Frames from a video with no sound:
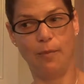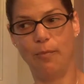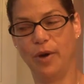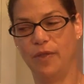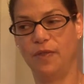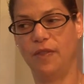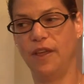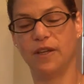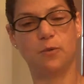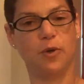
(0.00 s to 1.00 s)
but
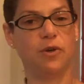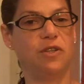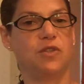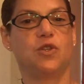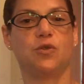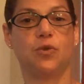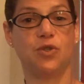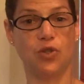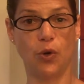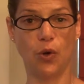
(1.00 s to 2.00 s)
the experiences were
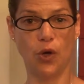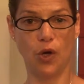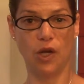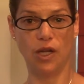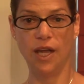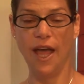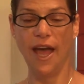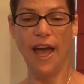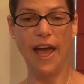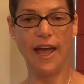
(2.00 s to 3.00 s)
so good.
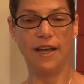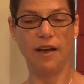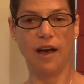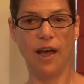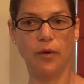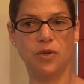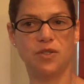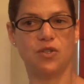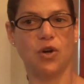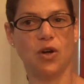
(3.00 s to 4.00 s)
And I
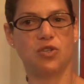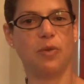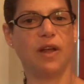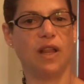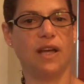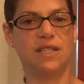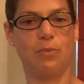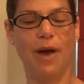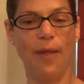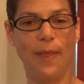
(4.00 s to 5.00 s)
always talk to my clients
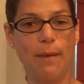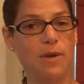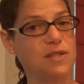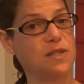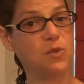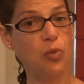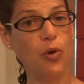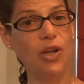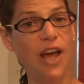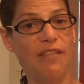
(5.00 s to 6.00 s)
about that, because it's
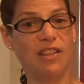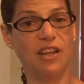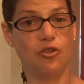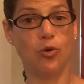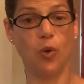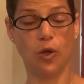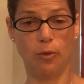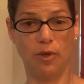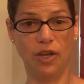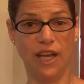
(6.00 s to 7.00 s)
important to have a lender who will
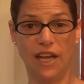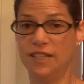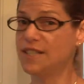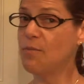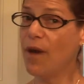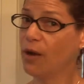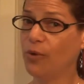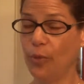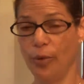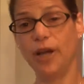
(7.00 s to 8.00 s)
communicate. It doesn't matter
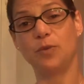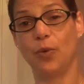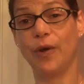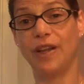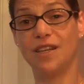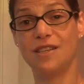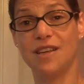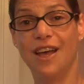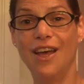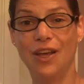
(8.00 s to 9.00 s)
what the price point is.
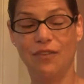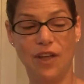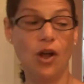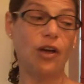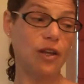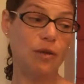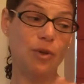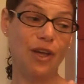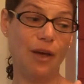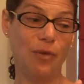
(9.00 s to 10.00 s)
If they're not going to
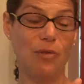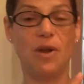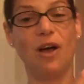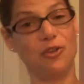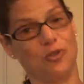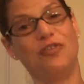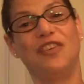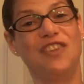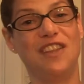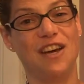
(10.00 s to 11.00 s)
communicate with them at
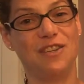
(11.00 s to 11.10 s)
$150,000,